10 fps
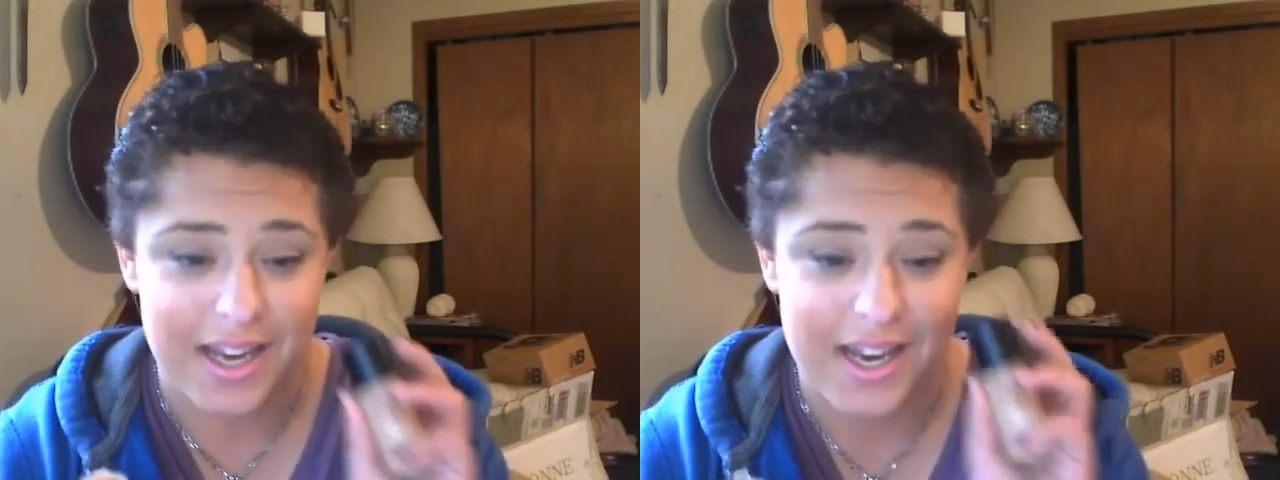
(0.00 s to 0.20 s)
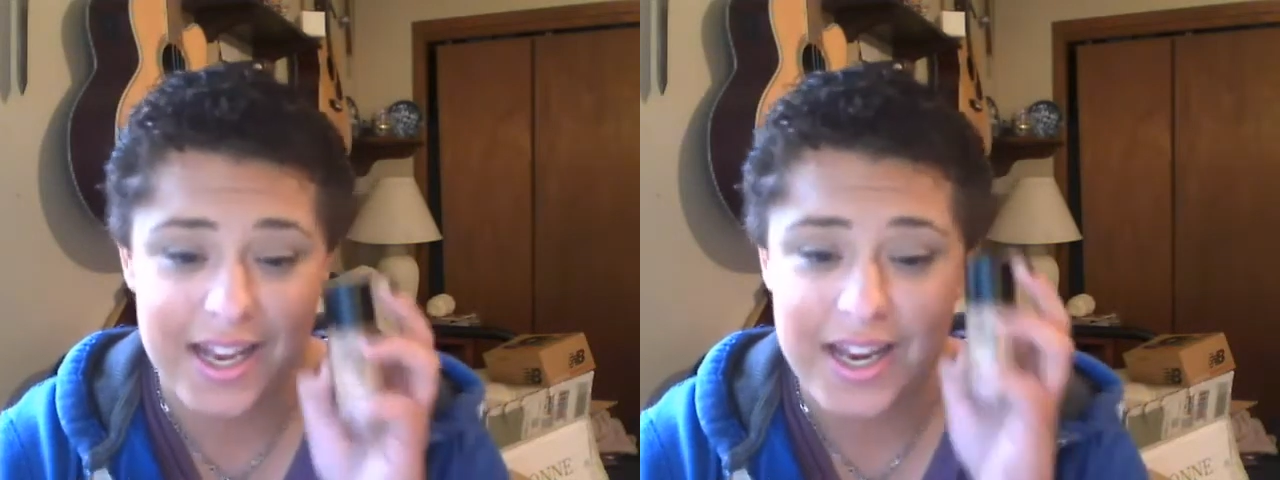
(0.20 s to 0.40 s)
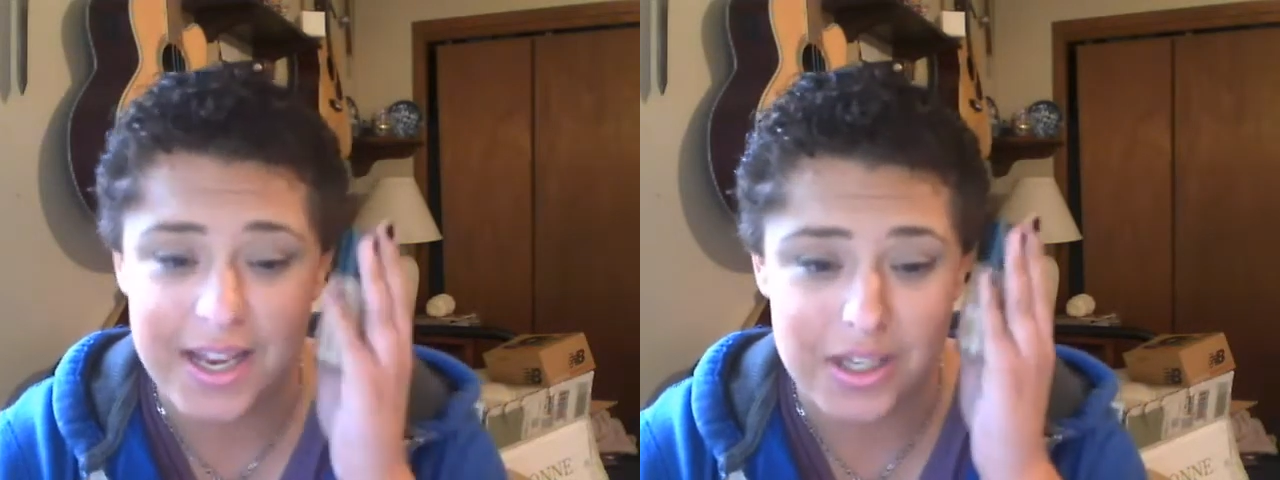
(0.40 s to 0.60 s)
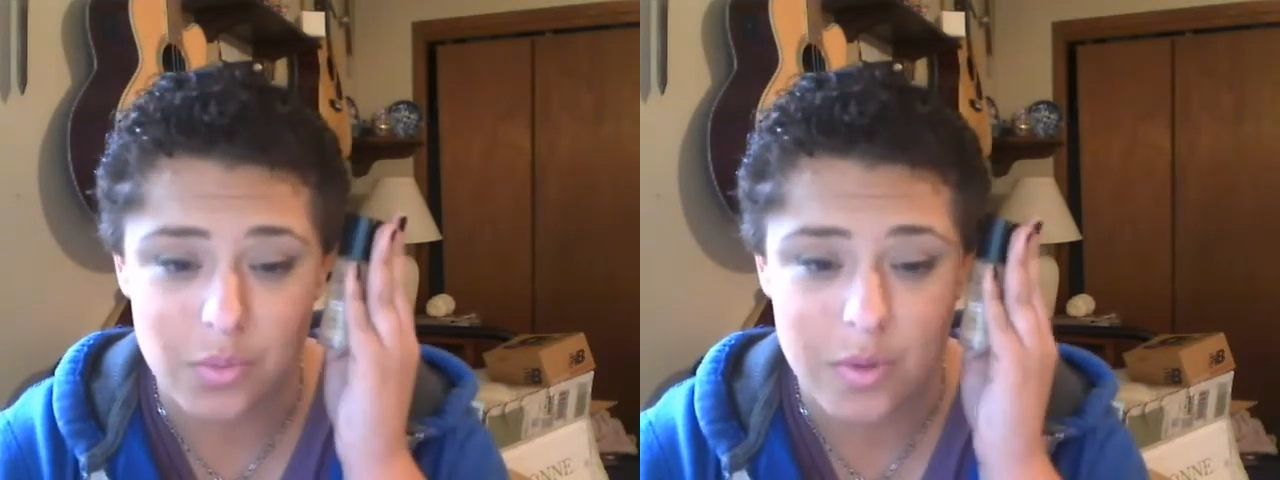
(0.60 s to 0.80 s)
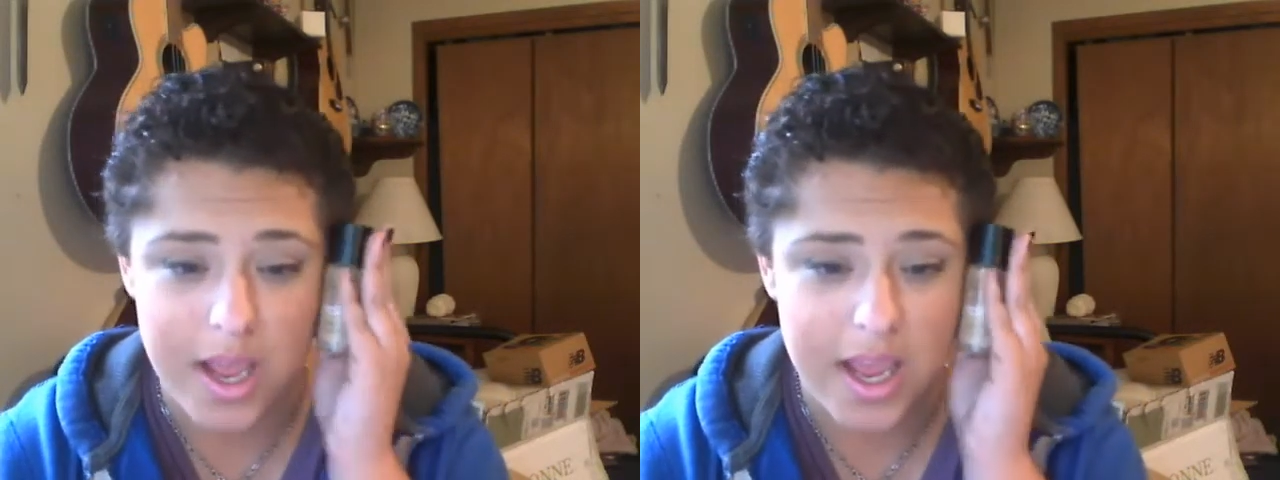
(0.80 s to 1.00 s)
and it is
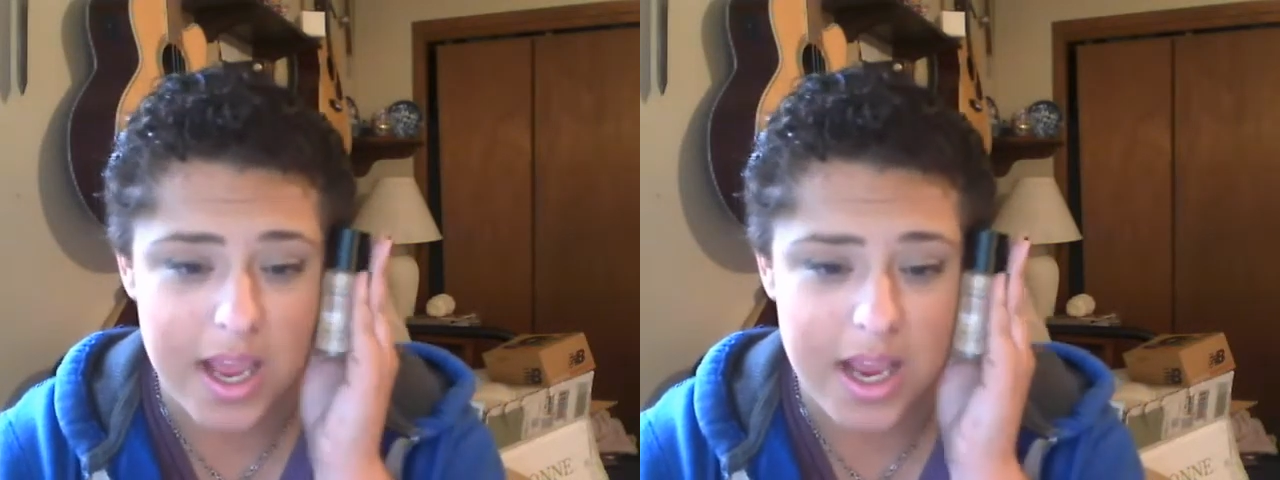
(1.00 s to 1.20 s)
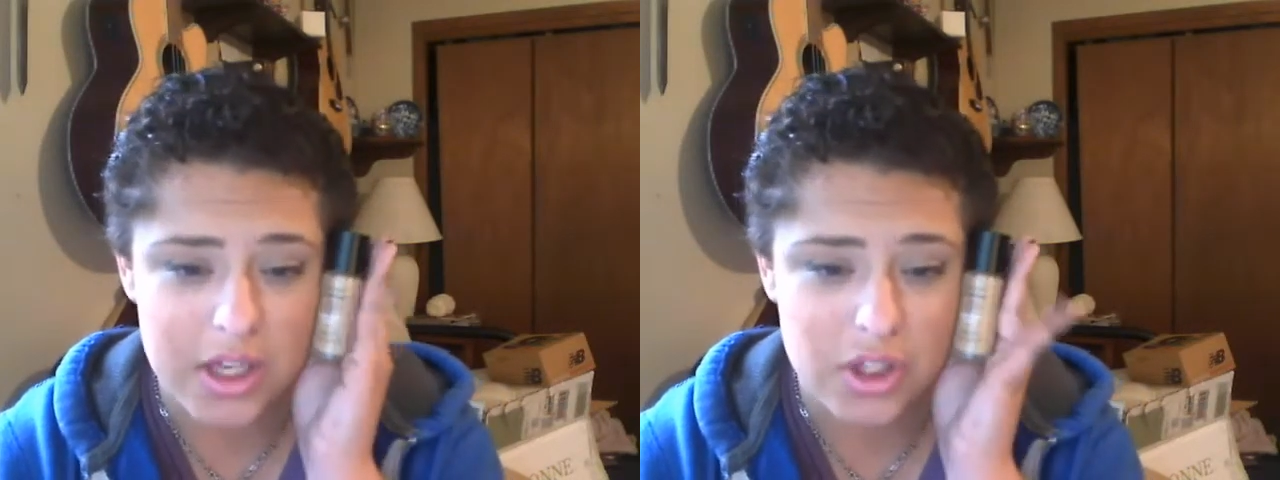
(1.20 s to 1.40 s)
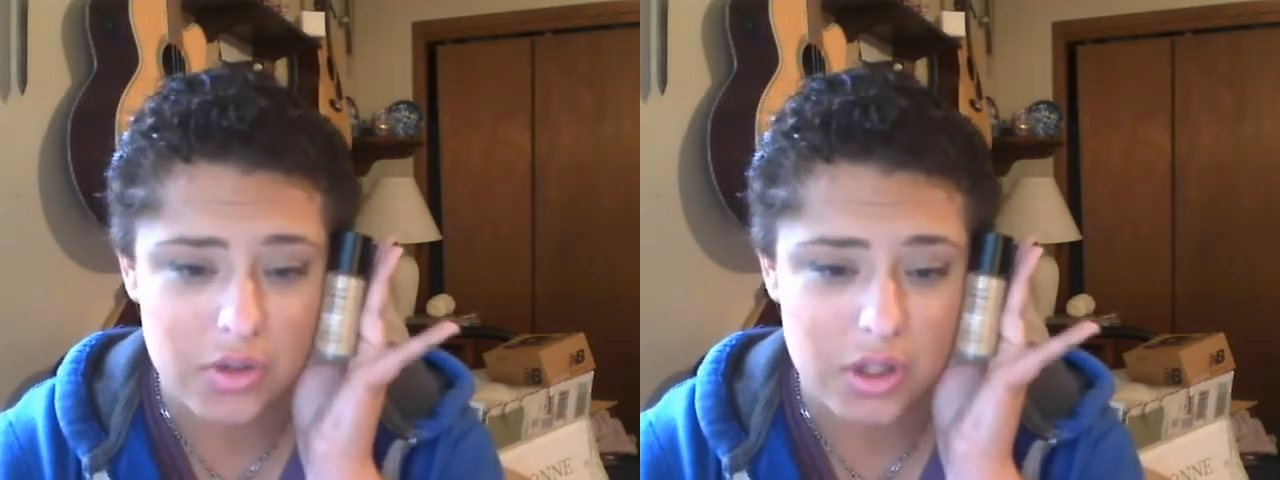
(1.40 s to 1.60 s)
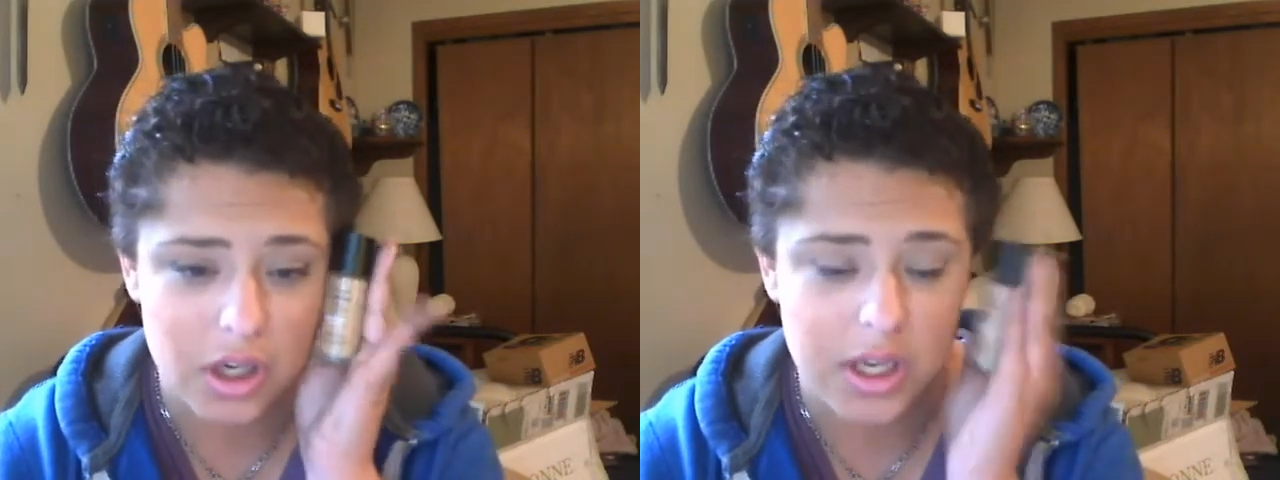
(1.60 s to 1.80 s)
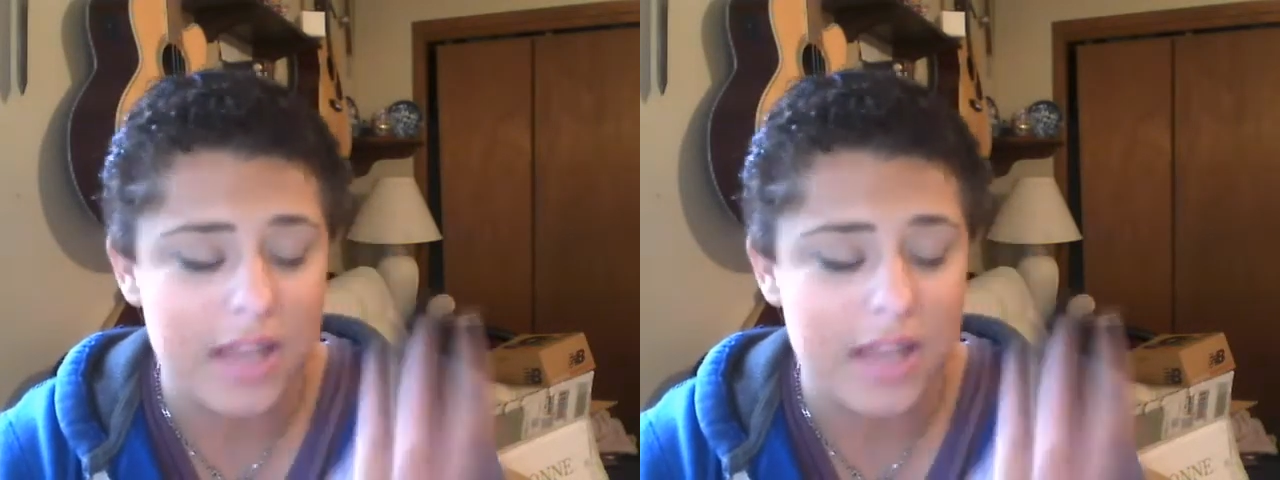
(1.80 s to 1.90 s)
way too dark.